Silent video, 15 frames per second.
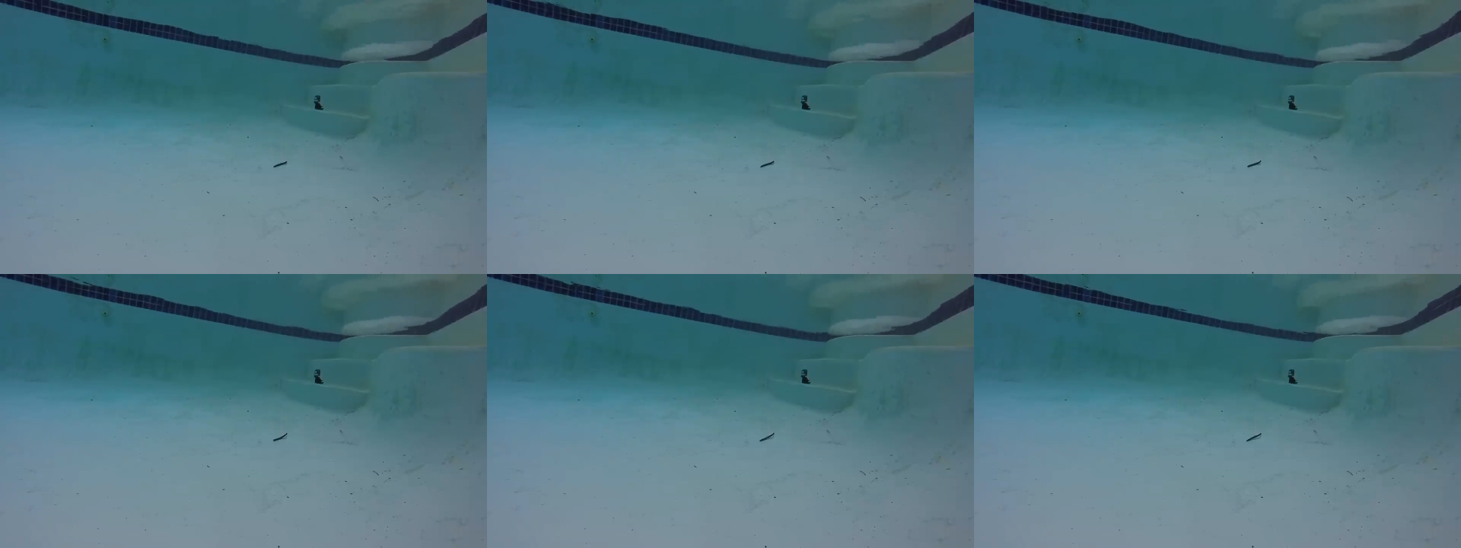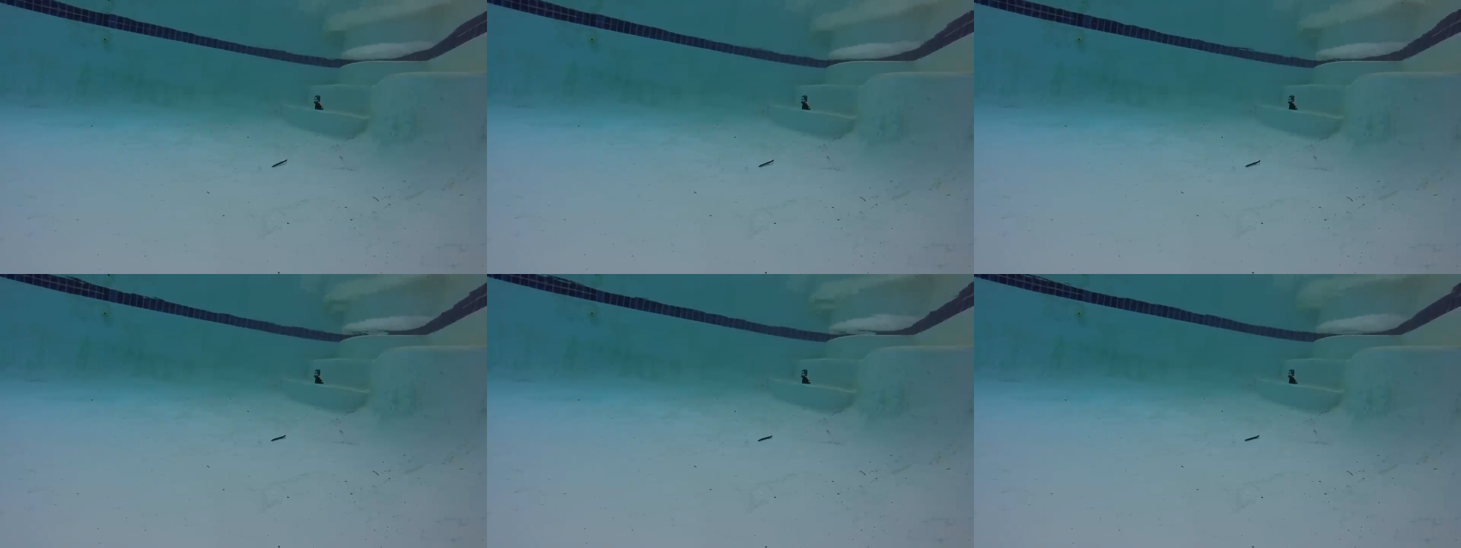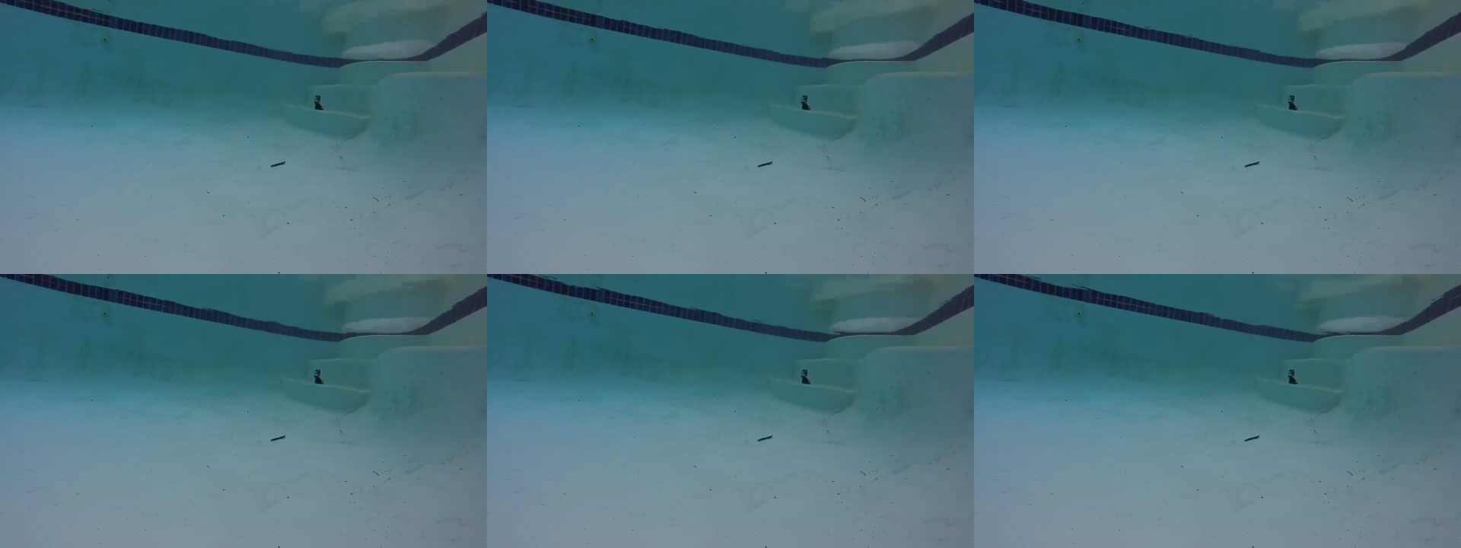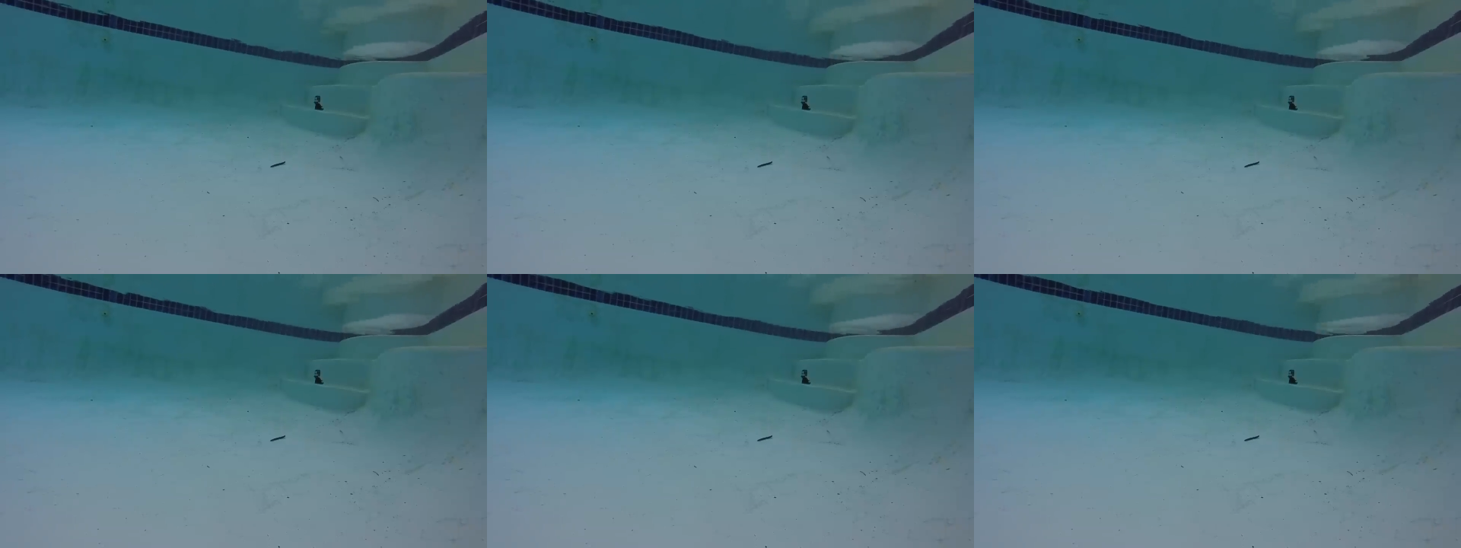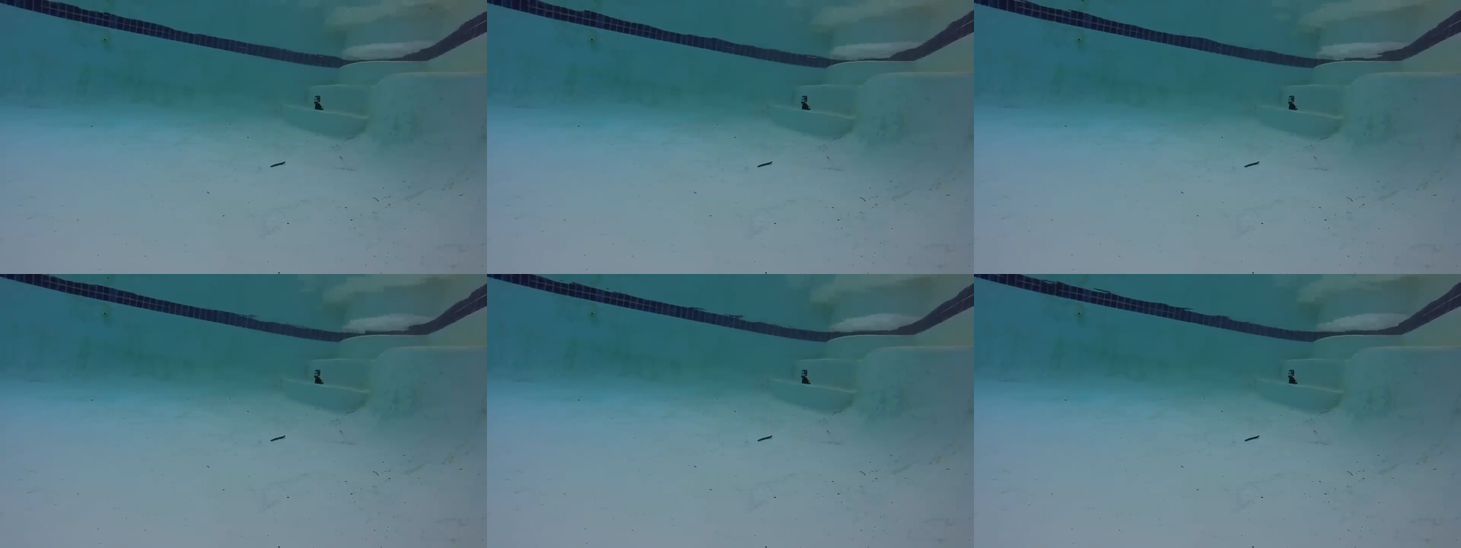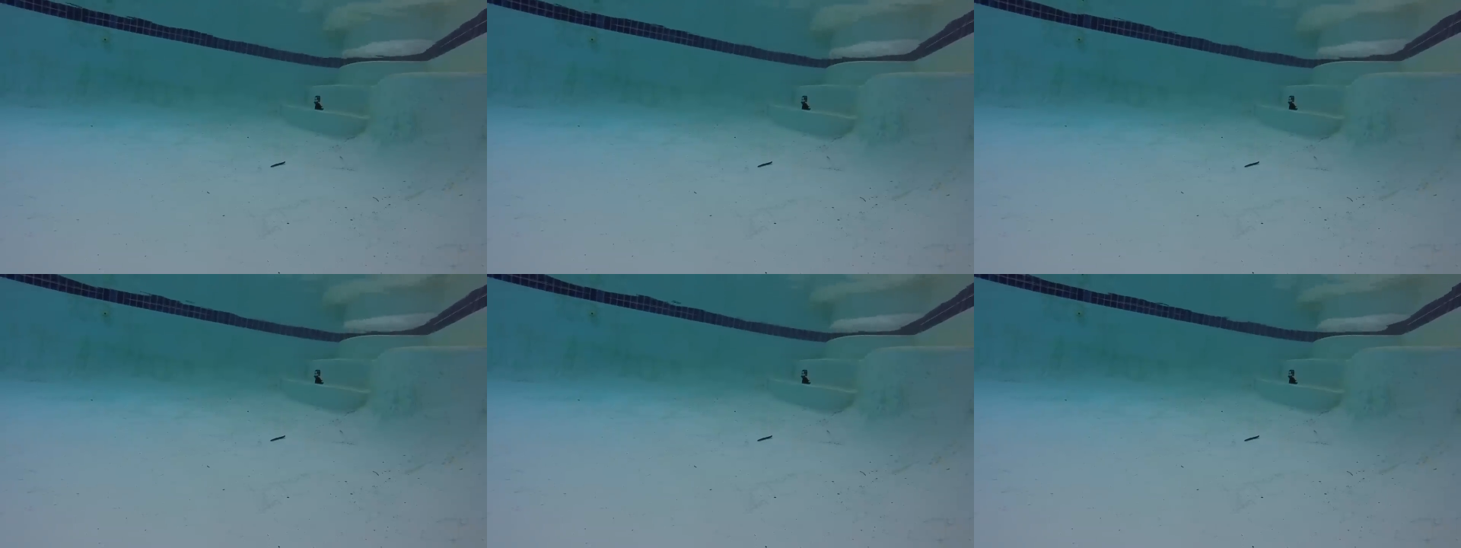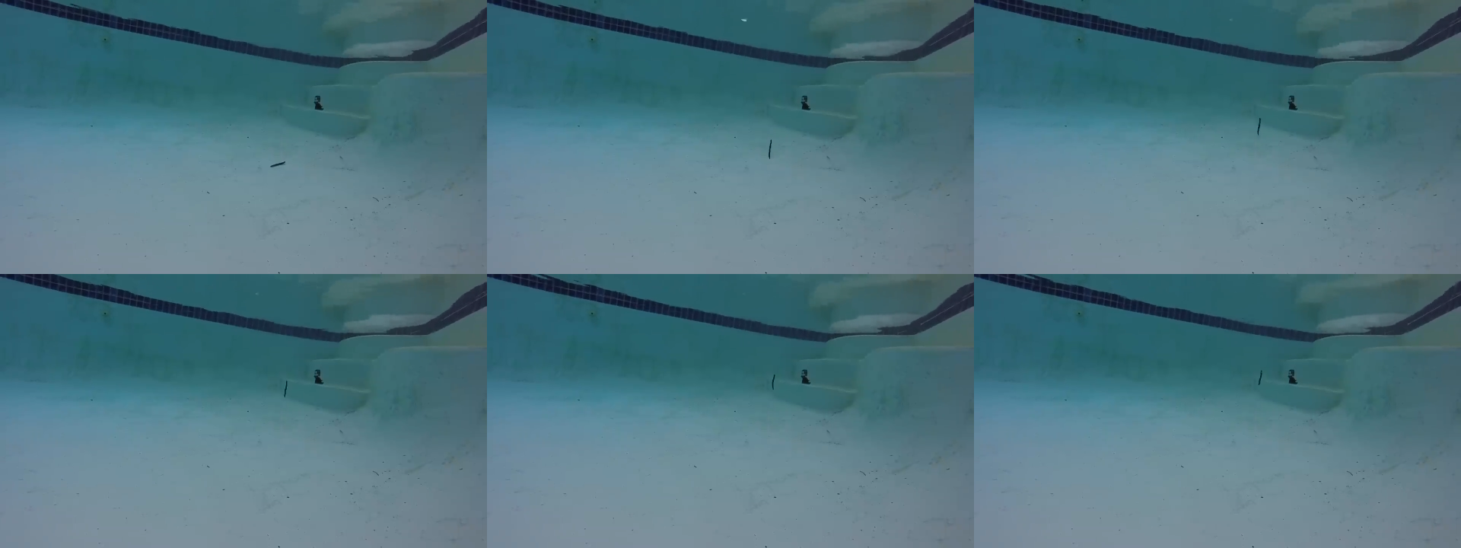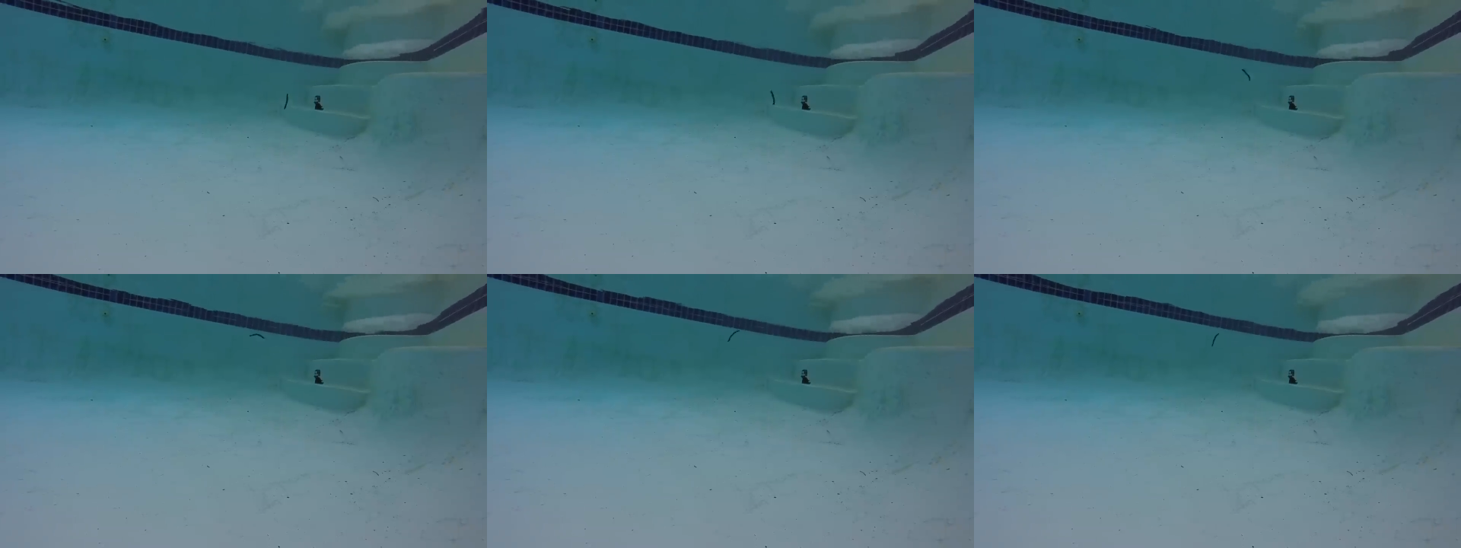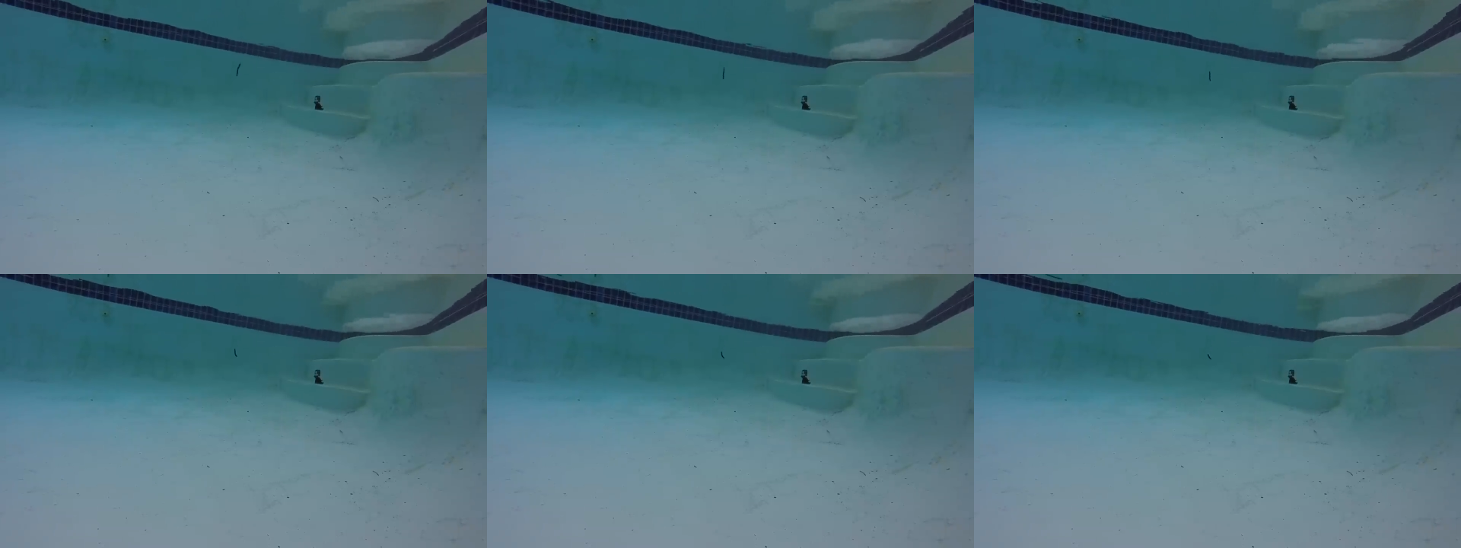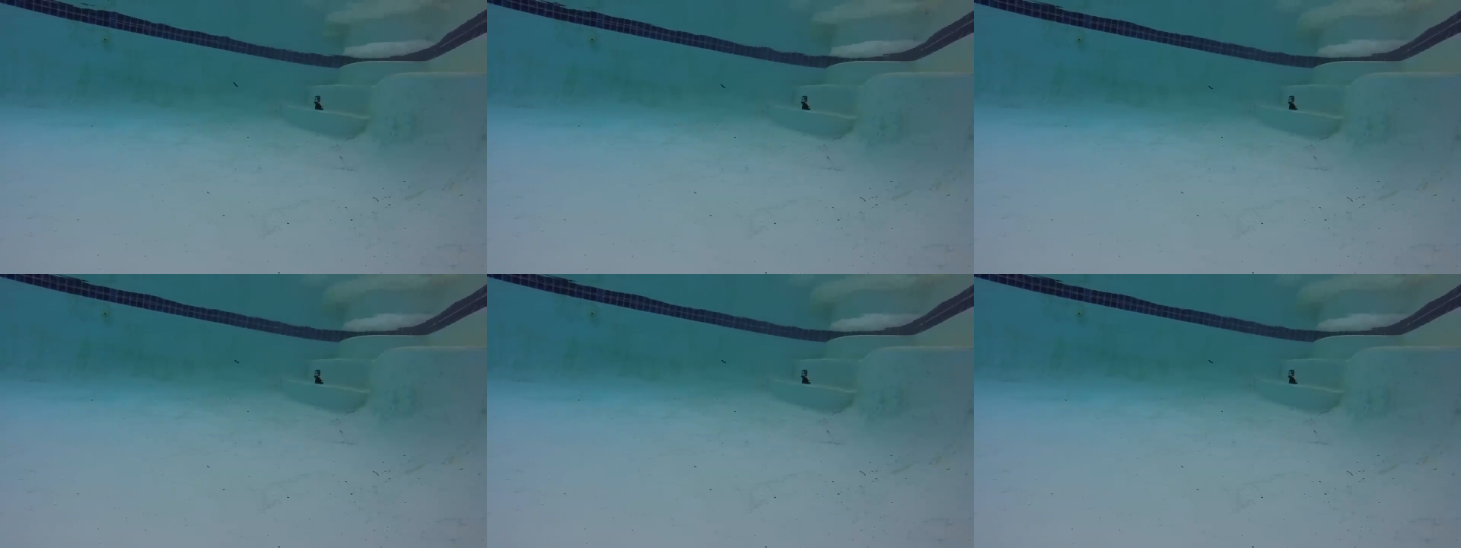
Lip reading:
Nobody's mouth can be seen.